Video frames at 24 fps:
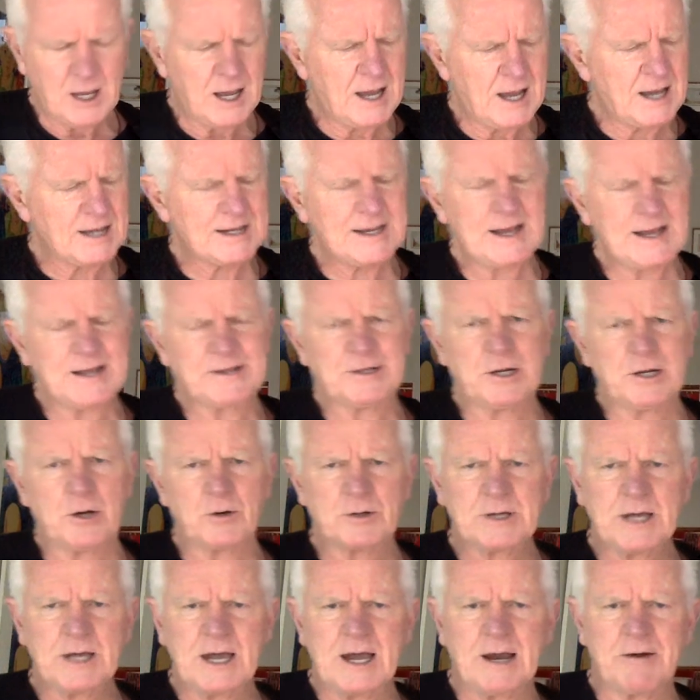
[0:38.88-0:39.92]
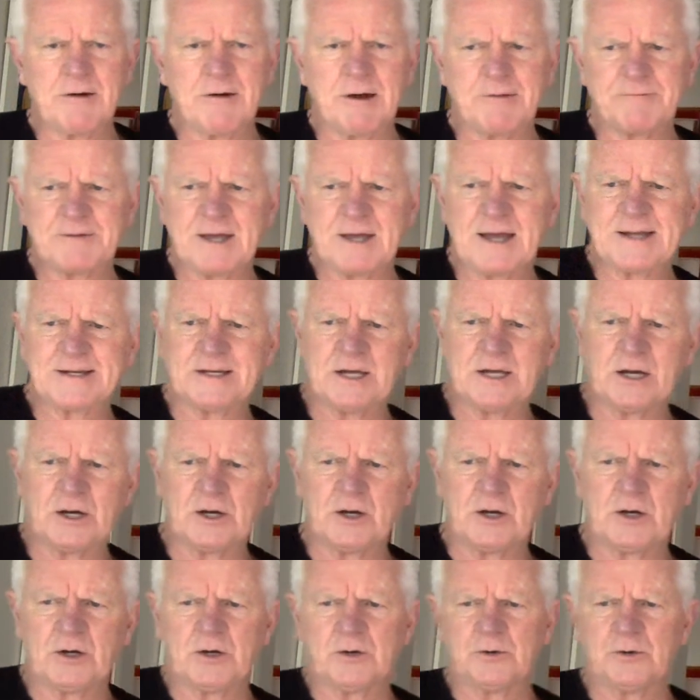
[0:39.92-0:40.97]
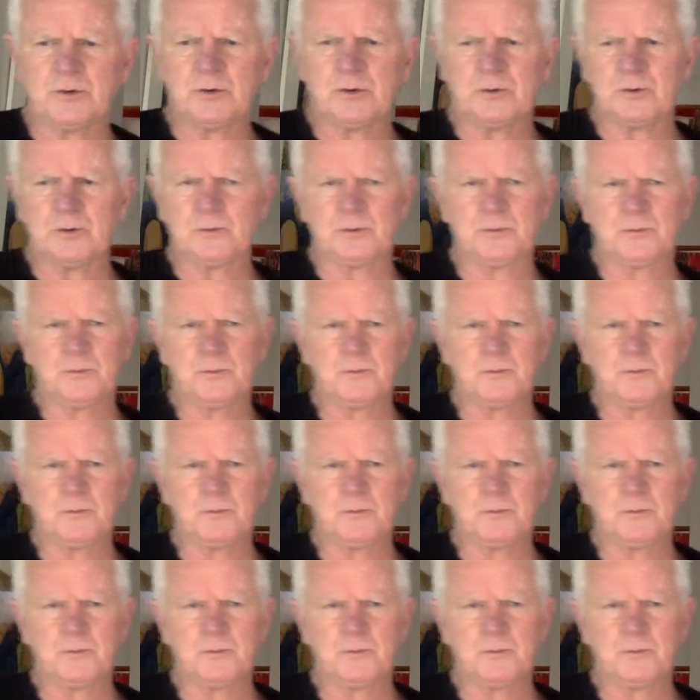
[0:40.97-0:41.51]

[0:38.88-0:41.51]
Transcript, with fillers: I got no car, I've got no home.